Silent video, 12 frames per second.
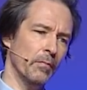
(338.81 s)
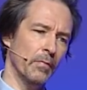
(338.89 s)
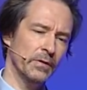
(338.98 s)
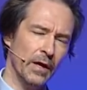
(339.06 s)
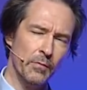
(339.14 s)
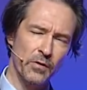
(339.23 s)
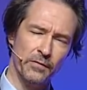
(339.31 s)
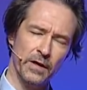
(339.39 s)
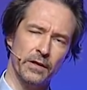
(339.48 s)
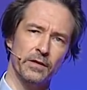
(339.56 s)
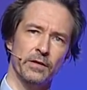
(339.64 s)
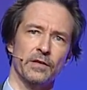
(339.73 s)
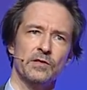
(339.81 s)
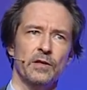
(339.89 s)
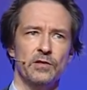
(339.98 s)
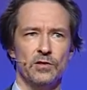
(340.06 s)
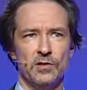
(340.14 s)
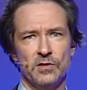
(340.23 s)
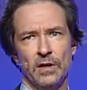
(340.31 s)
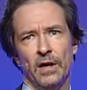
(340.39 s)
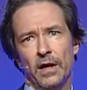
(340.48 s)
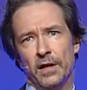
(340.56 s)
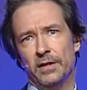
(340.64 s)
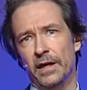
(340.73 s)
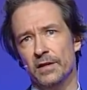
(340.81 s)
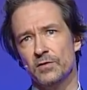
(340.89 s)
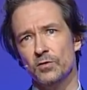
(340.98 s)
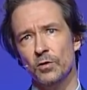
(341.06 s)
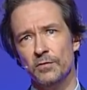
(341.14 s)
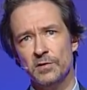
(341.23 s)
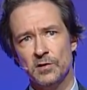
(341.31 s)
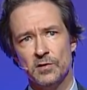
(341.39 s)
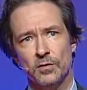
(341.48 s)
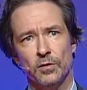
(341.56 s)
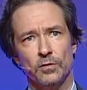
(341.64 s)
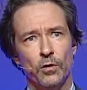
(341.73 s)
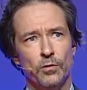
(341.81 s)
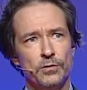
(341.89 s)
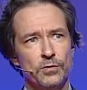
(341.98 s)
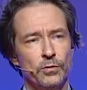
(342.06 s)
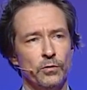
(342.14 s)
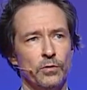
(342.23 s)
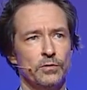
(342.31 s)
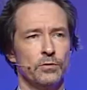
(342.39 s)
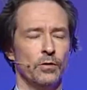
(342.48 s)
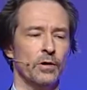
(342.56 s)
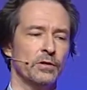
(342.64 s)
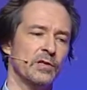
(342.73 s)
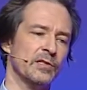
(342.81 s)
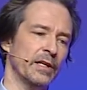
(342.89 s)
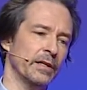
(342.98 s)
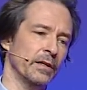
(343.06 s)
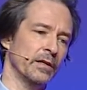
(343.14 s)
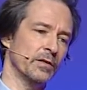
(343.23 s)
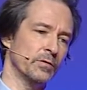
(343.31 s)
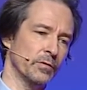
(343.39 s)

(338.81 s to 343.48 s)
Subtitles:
a number of other things, such as the end services you can go to talk to this identity,